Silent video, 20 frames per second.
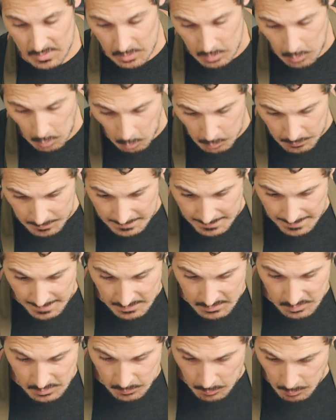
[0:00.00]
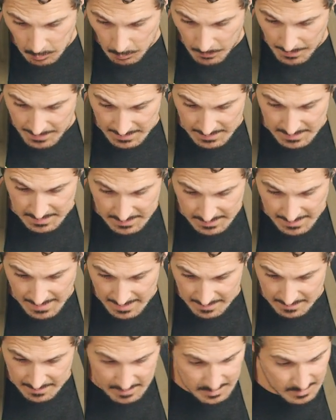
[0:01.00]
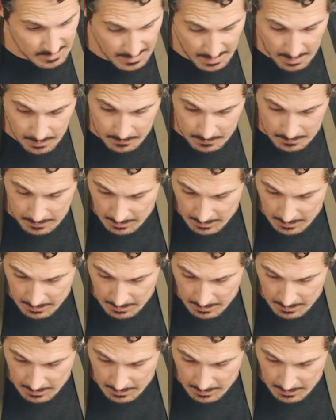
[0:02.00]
and golden now, so we're ready to take this out